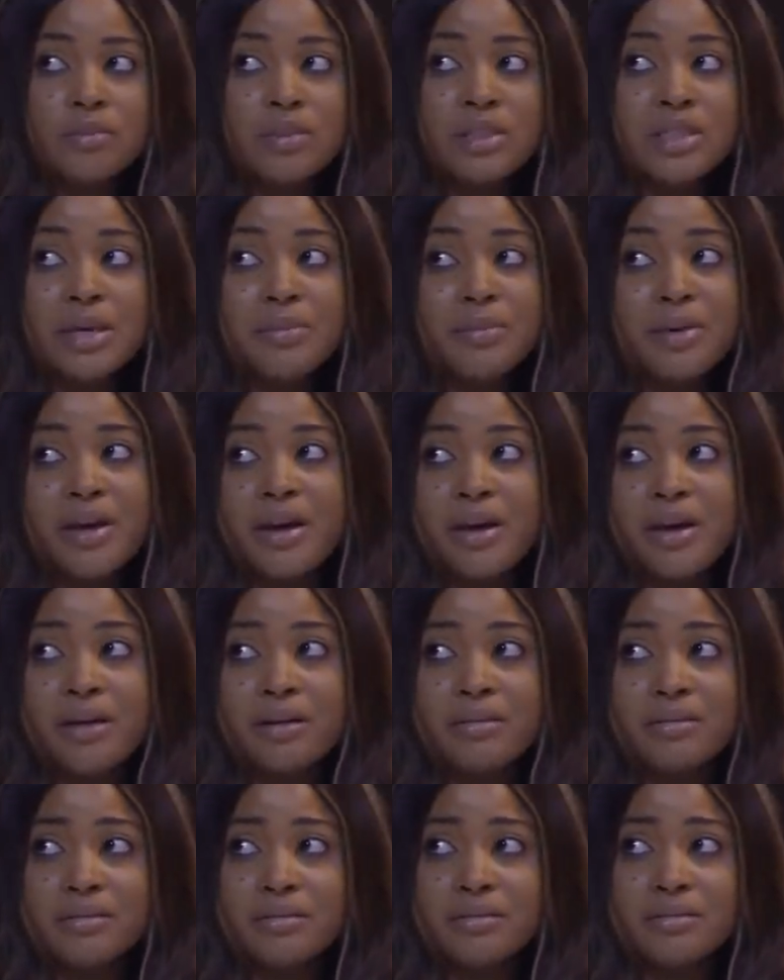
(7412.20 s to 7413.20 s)
Same here.
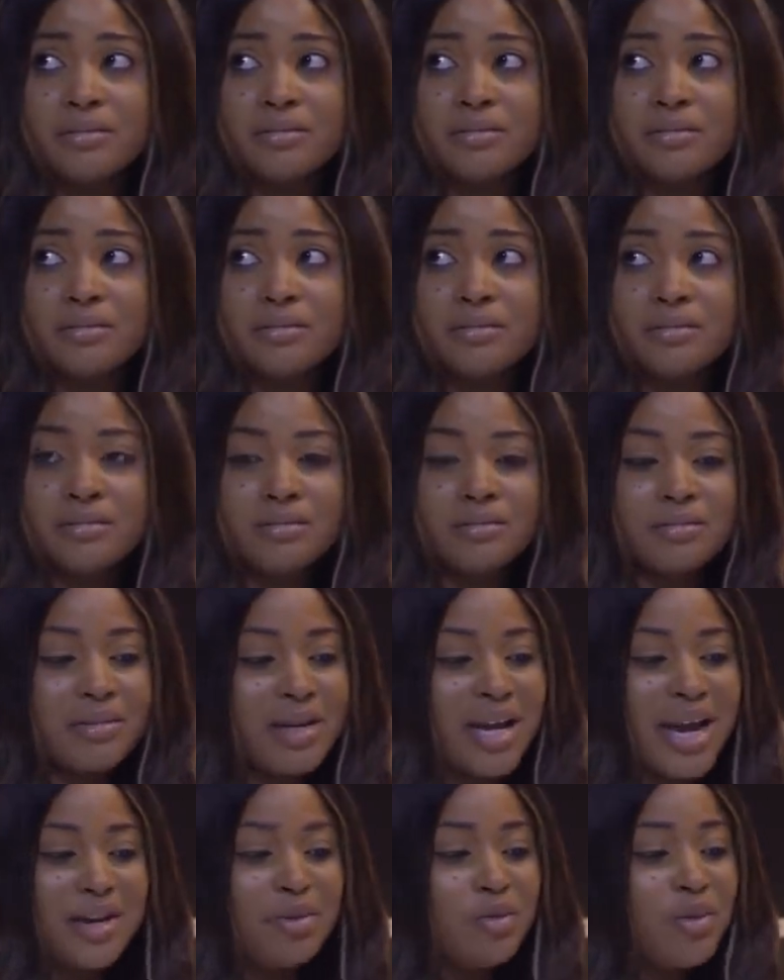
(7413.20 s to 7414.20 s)

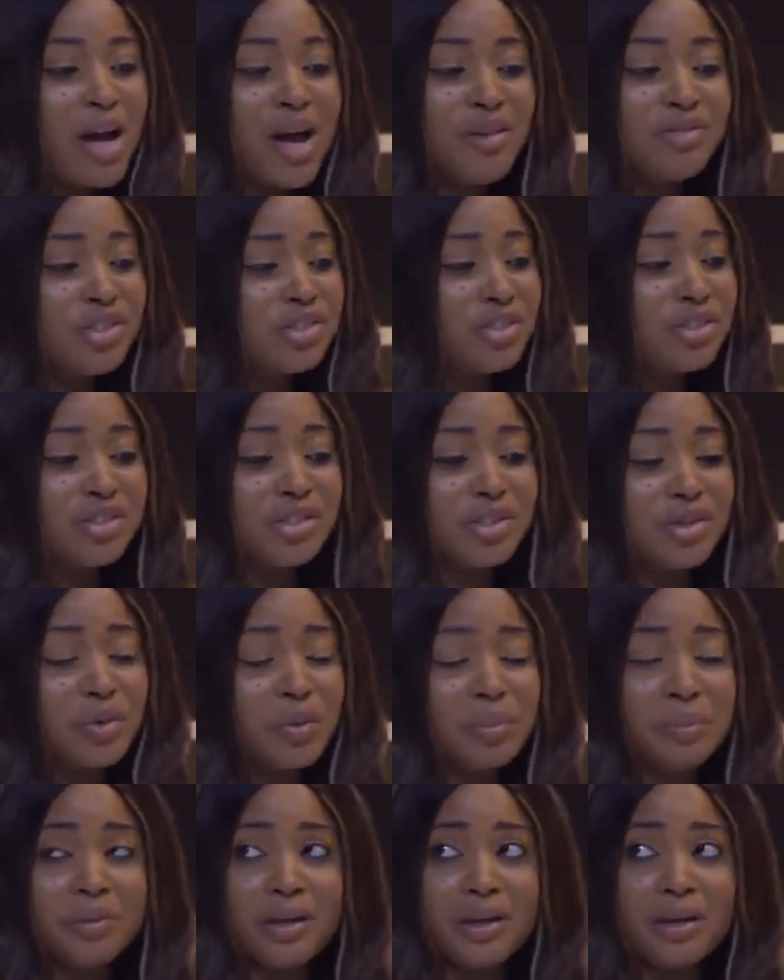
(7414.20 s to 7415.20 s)
I don't have shishi on